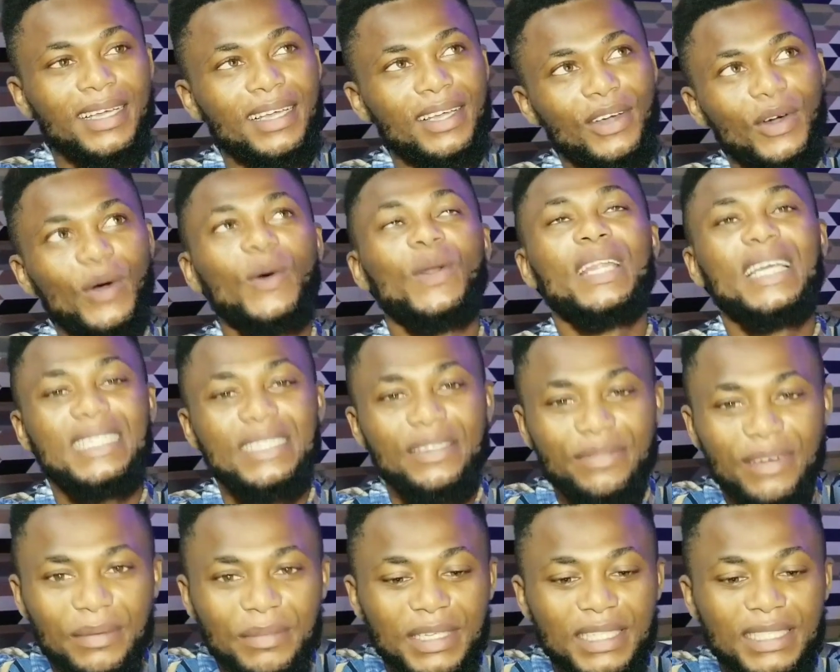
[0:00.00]
or let a
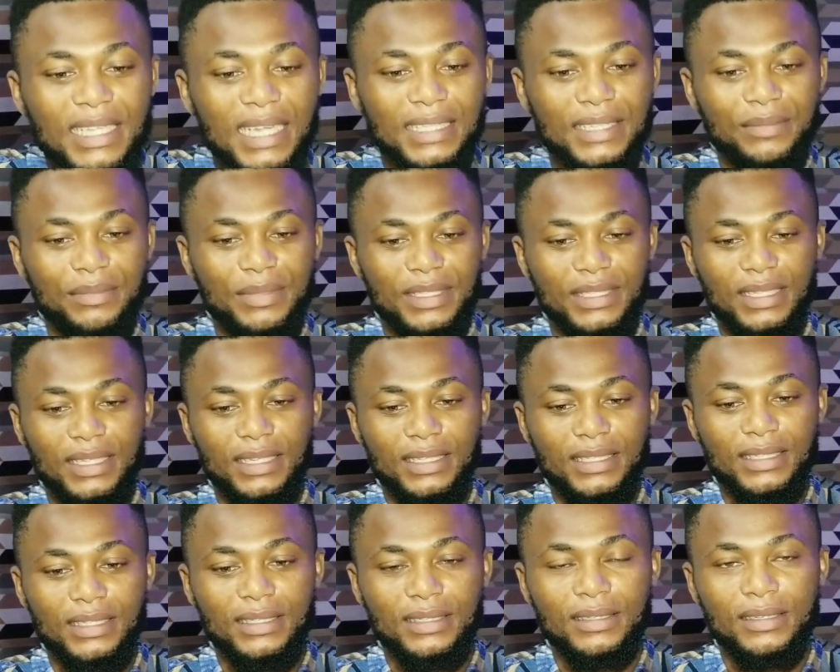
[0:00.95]
family start a
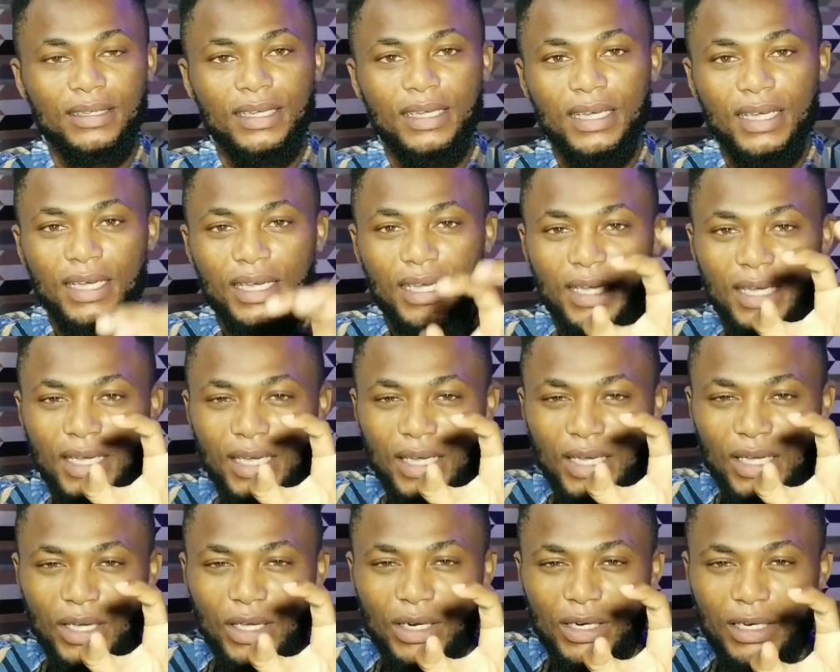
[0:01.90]
business.
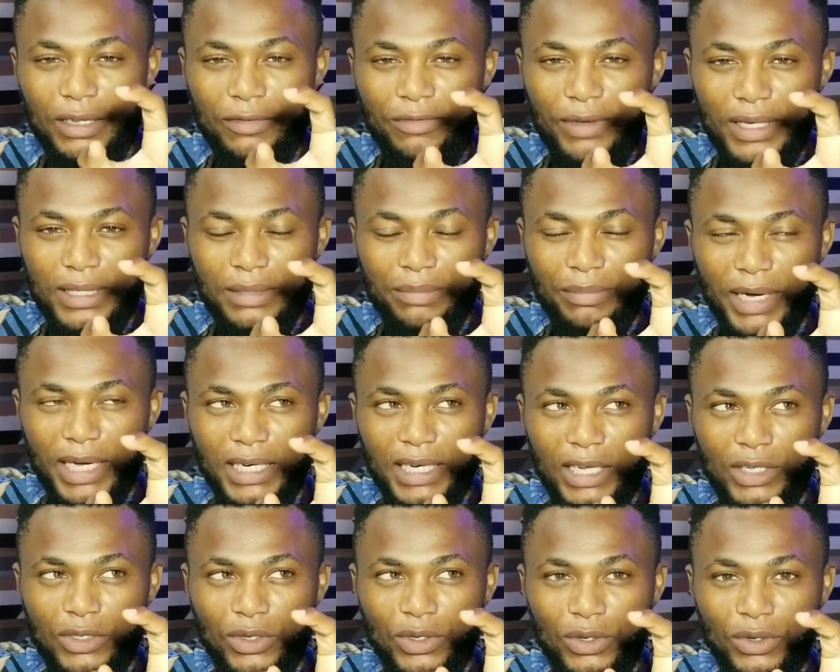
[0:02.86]
The first mind
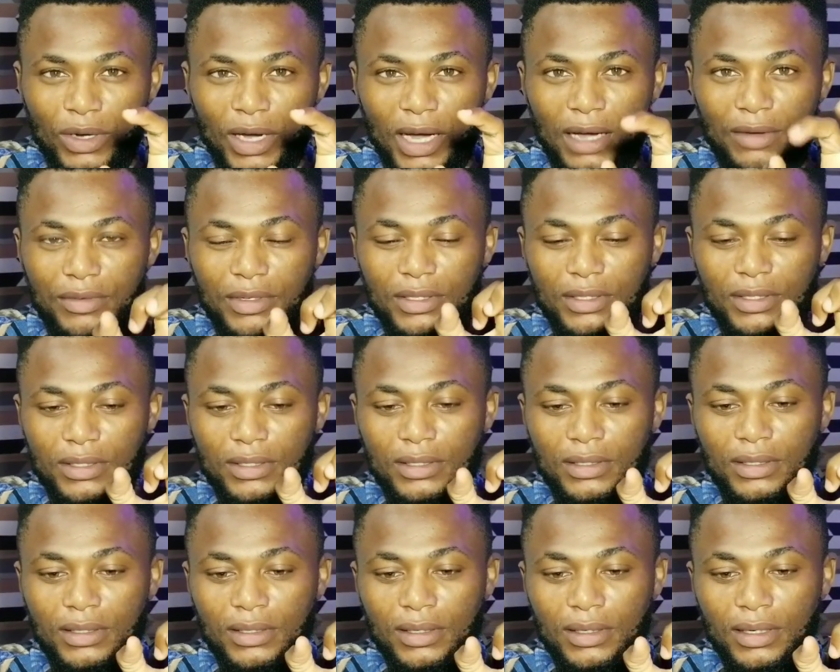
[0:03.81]
that you're going to have is,
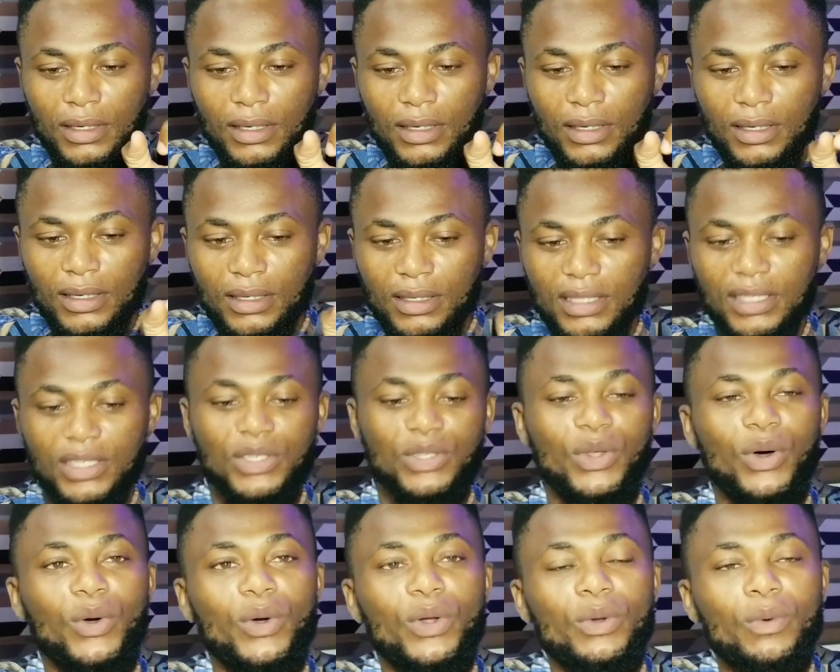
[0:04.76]
this is
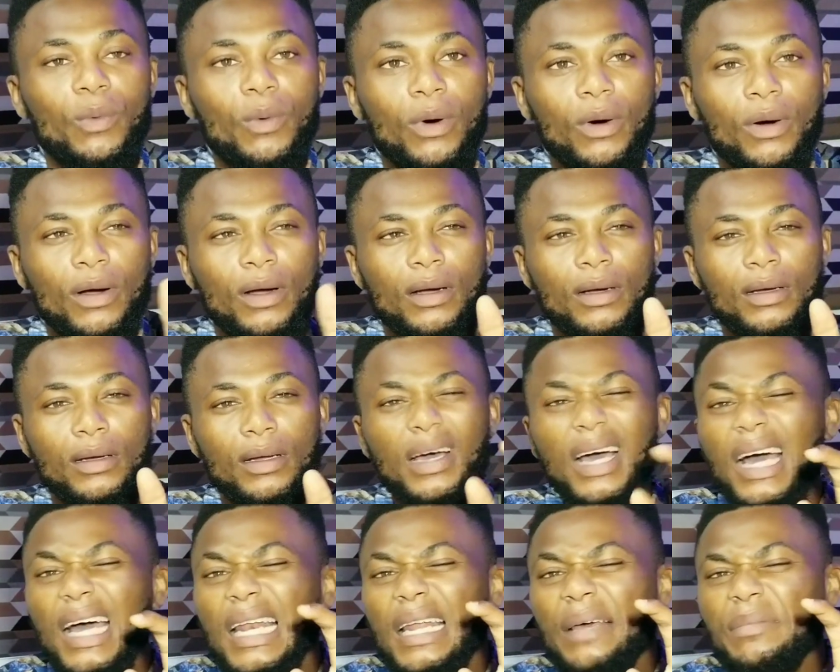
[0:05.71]
not going to work.
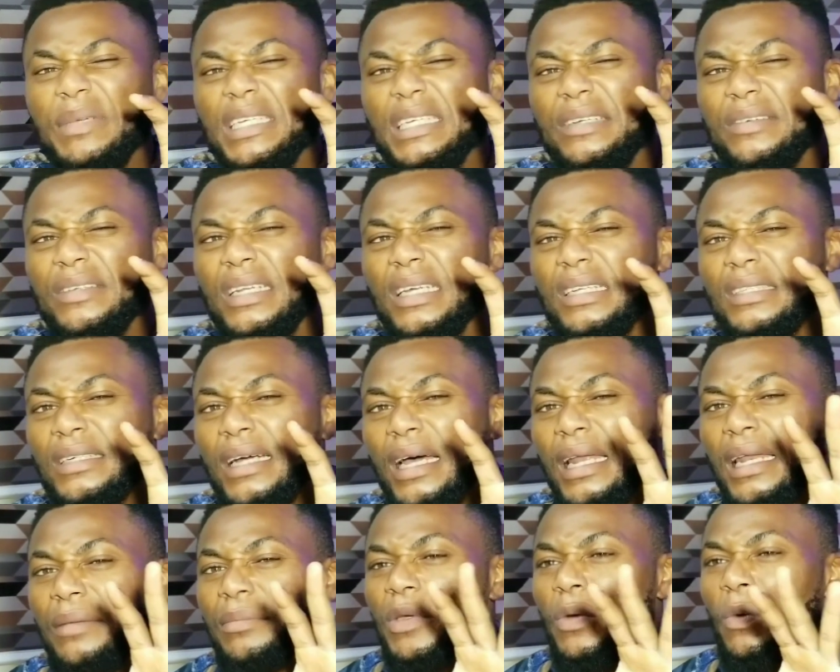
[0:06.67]
Let me give it a try.
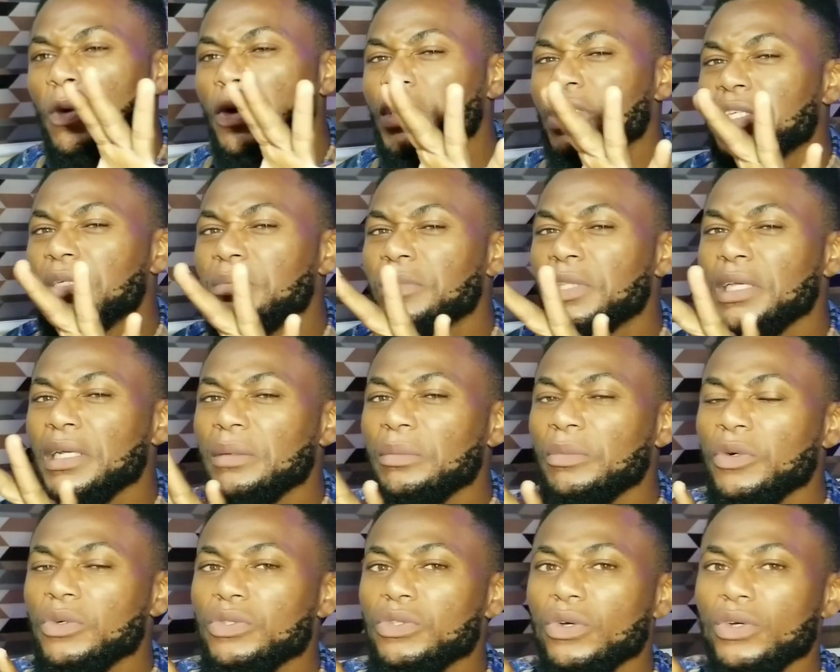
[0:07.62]
Let me watch in 3
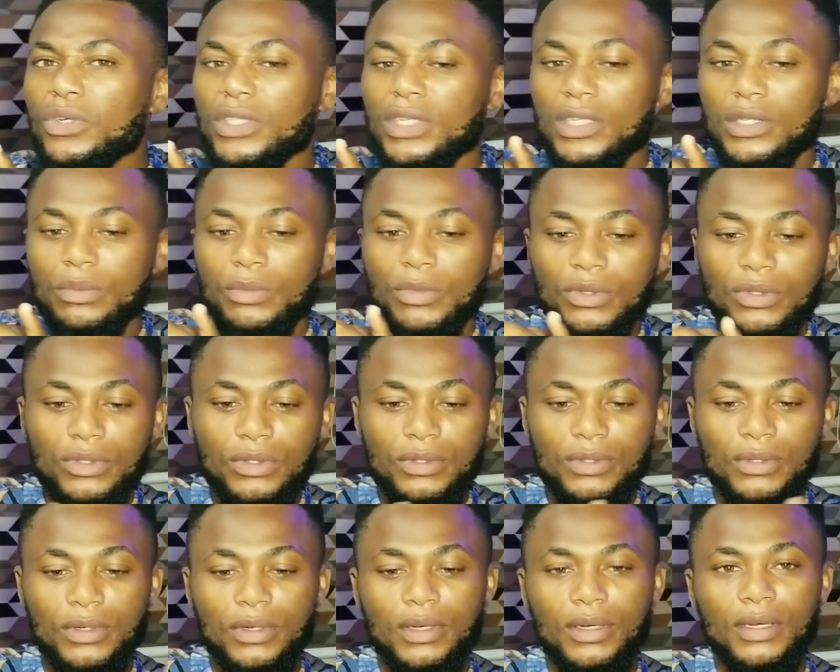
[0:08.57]
months or 6 months.
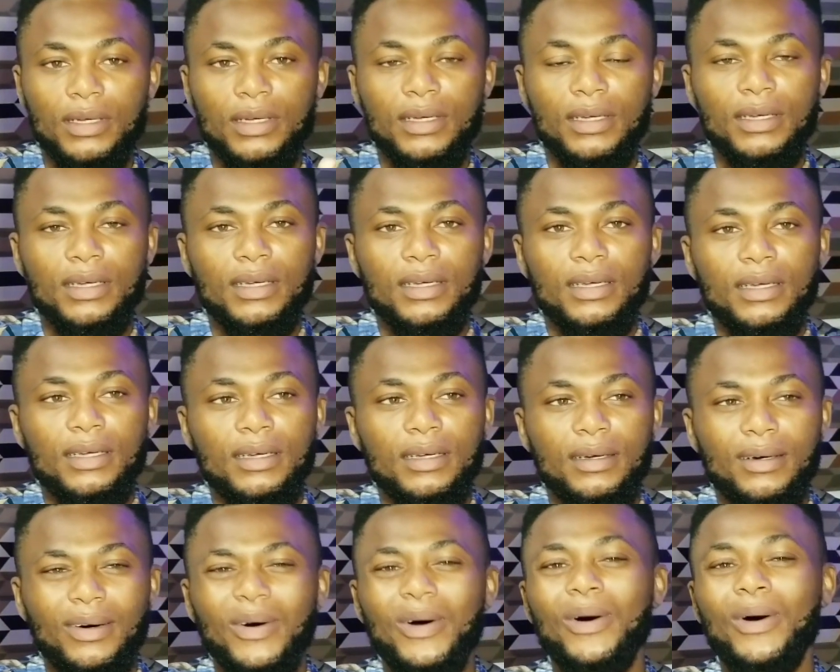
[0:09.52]

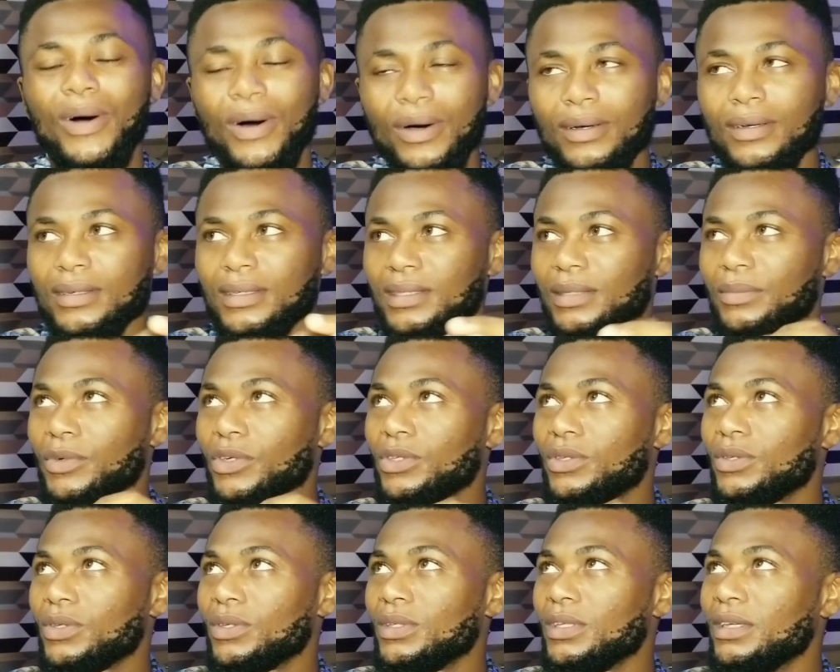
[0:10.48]
Or
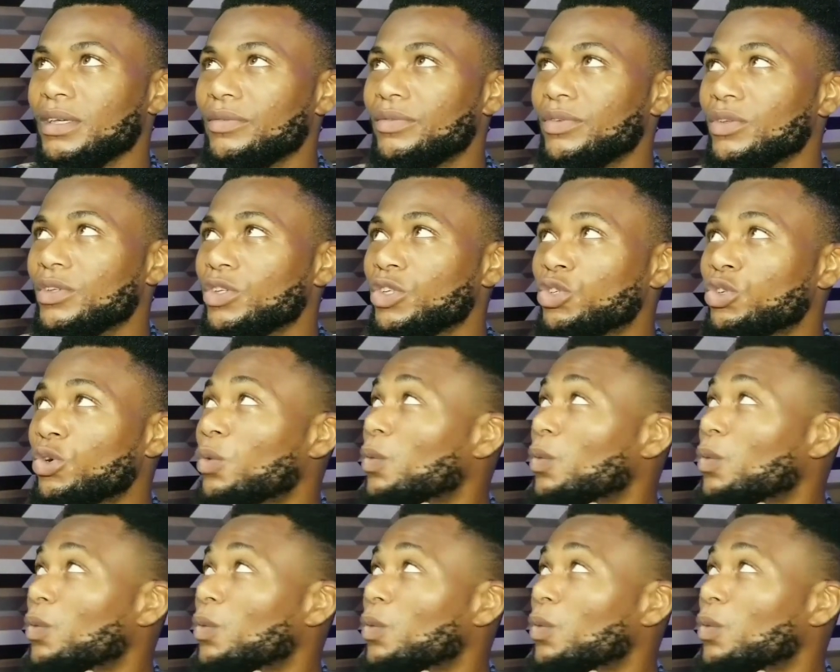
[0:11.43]
if you don't